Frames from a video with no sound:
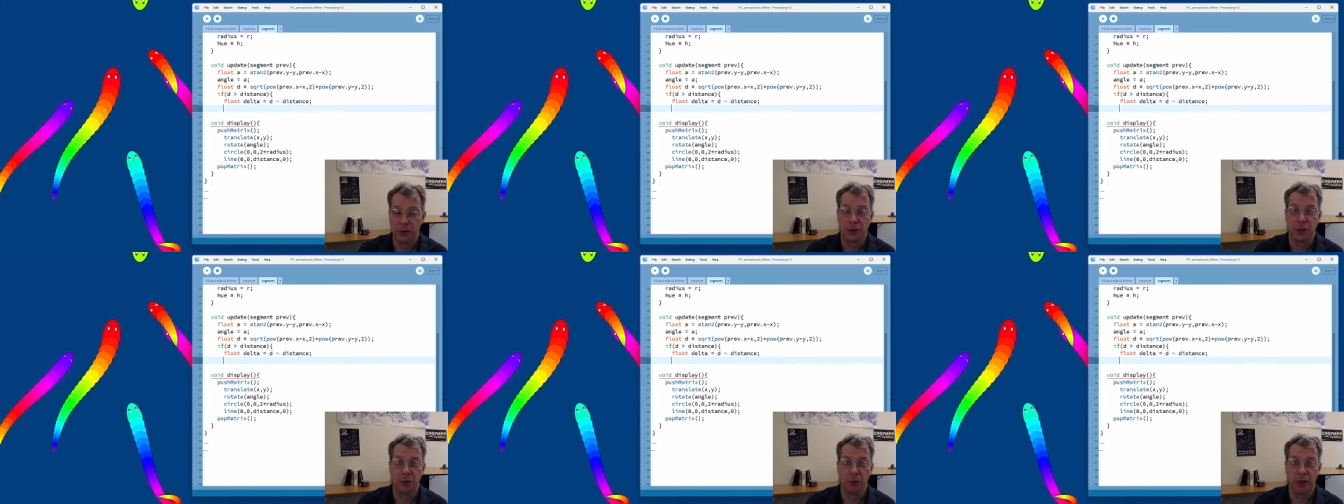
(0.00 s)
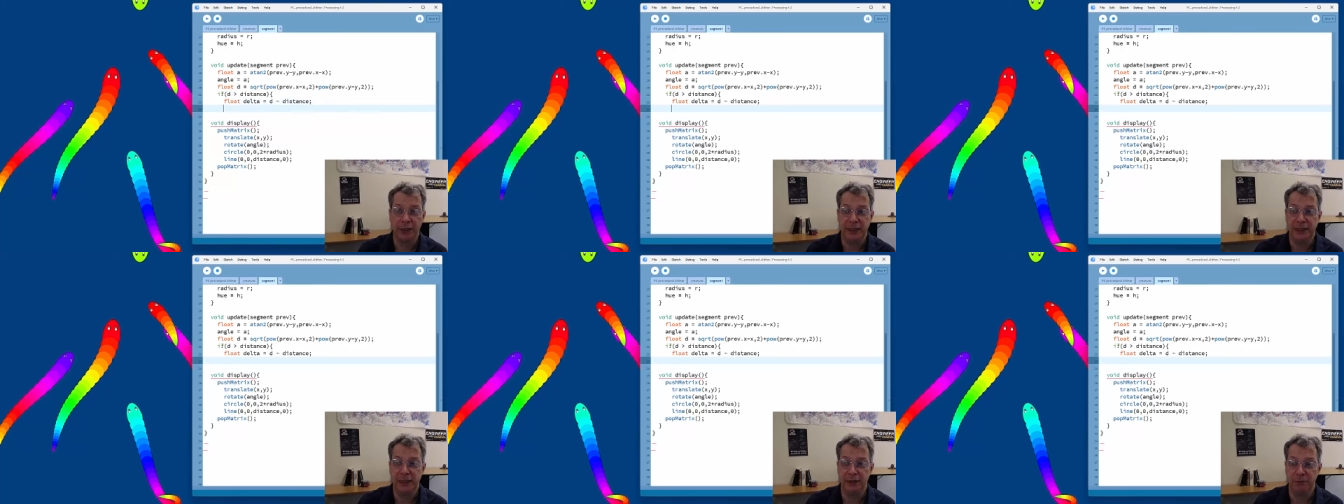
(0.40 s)
So I
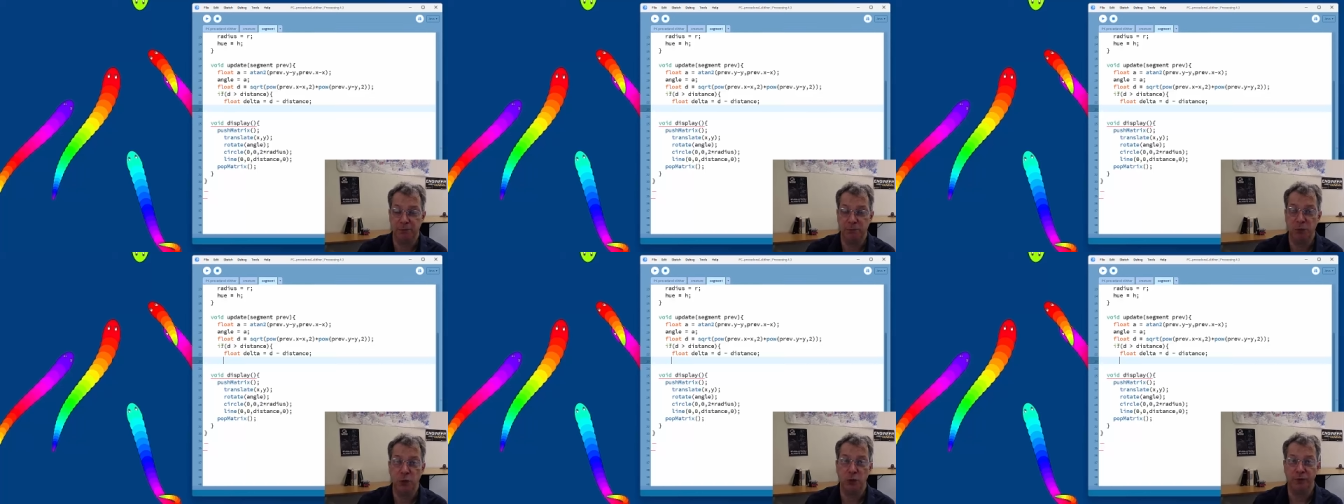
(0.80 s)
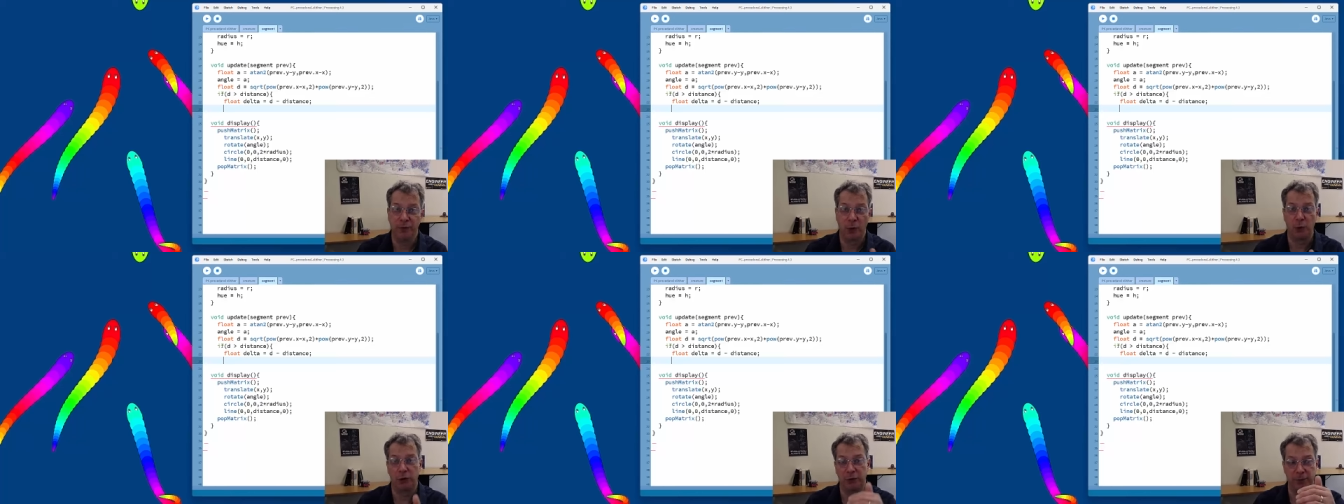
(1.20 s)
need to move
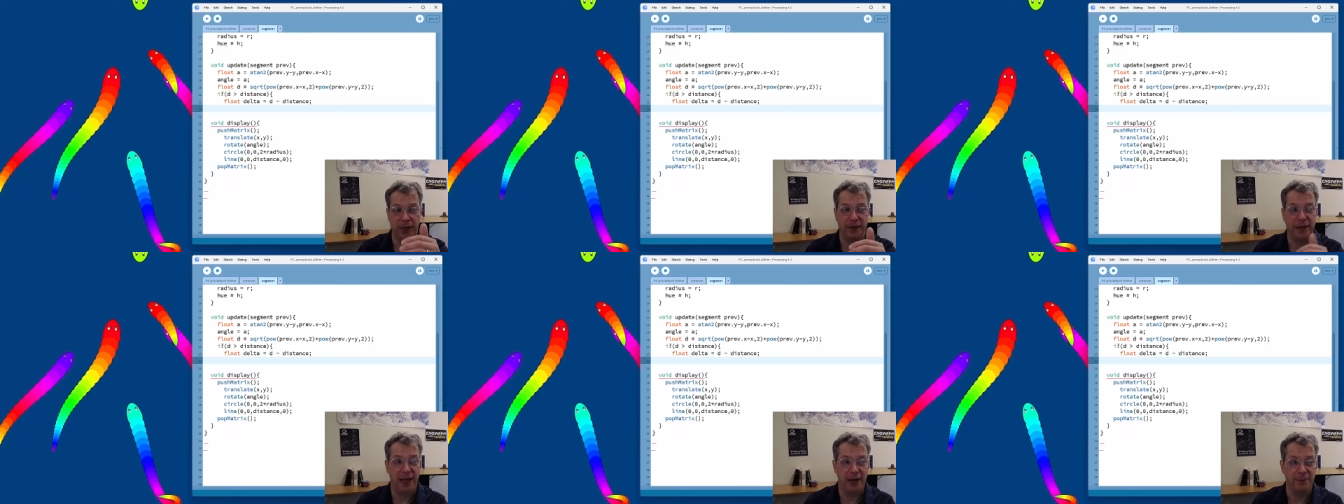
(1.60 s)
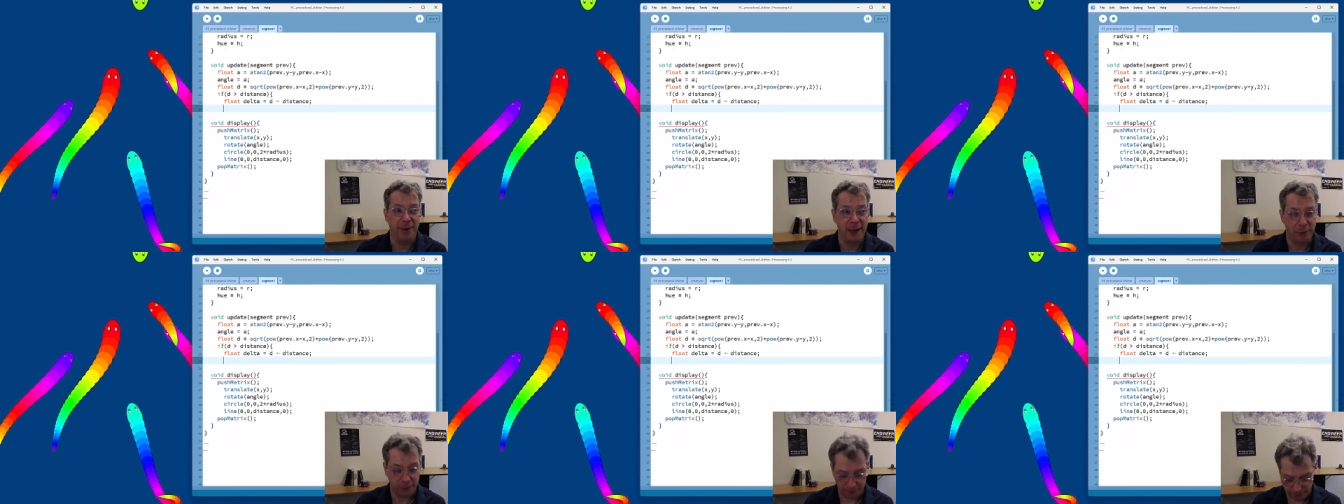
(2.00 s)
forward by that
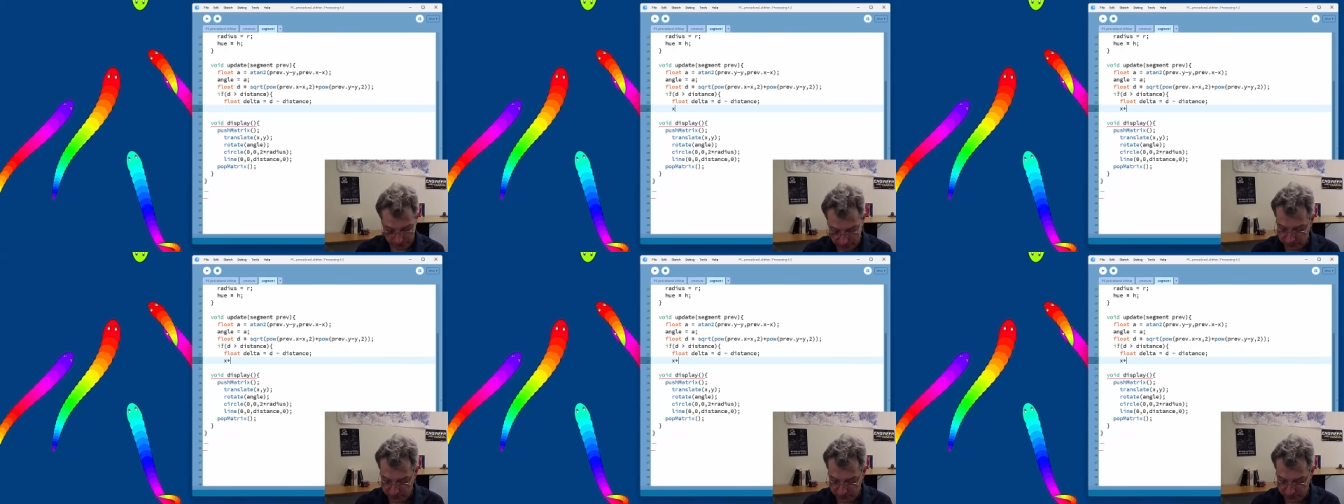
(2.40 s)
amount.